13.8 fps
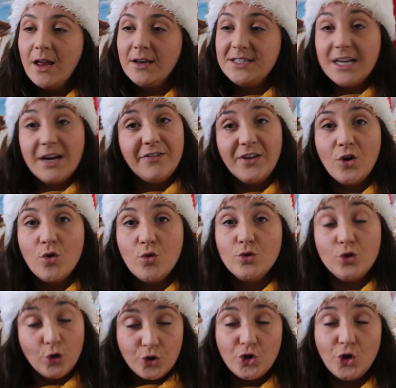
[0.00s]
difficult
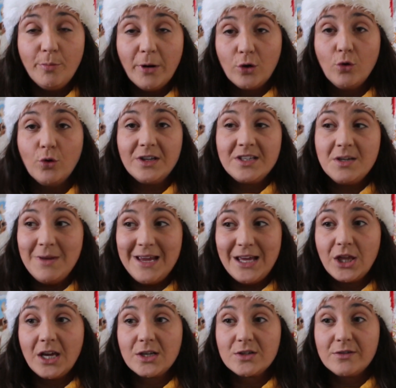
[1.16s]
YouTube are going to make
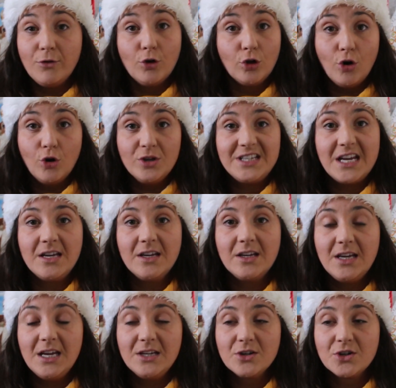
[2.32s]
things for content
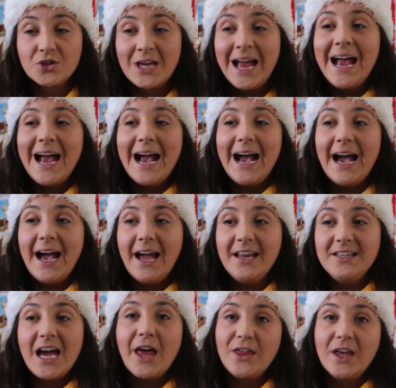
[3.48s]
creators,
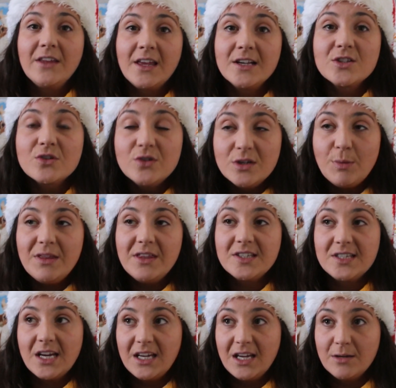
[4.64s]
and I think that's going to be the
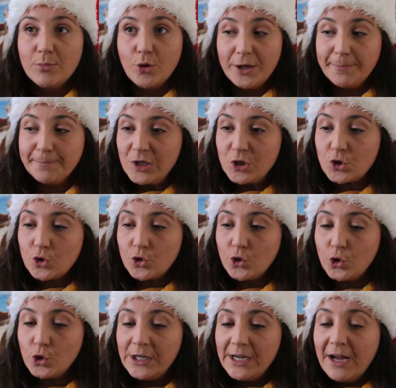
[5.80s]
sticking point.
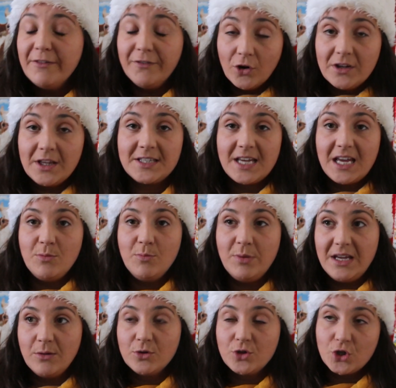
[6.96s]
So for the time
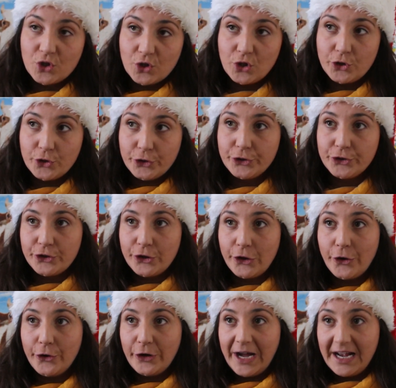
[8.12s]
being, we're just going to toddle
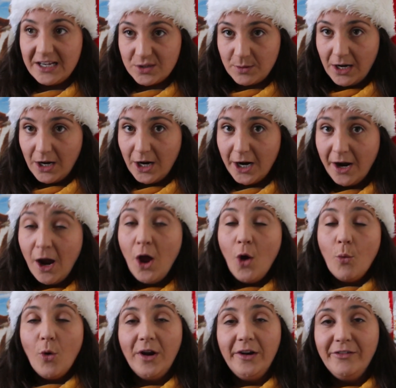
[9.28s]
along as we are.
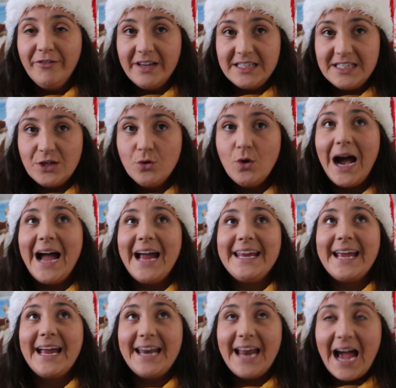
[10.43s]
One video I
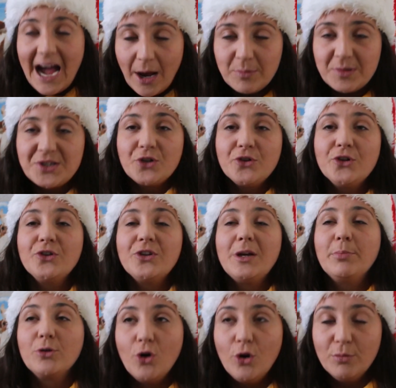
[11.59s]
can absolutely
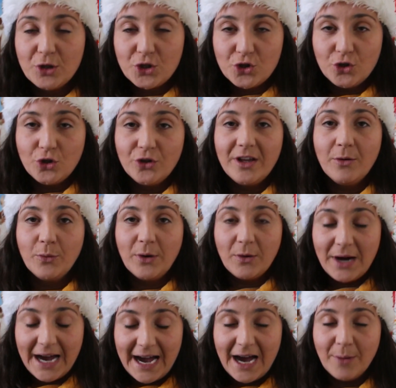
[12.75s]
promise you that will
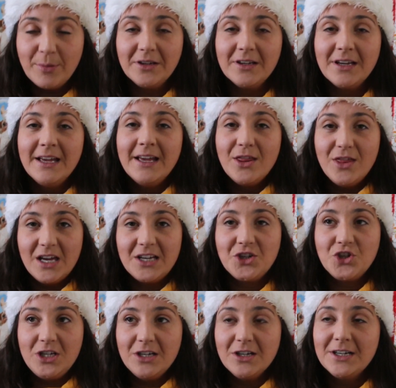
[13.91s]
happen
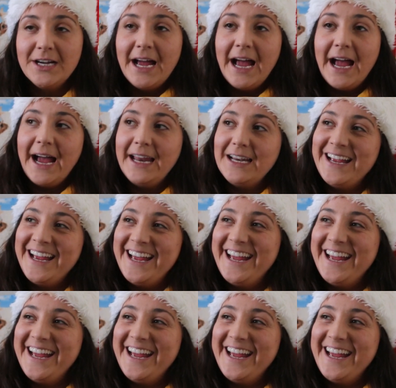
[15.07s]
this year, and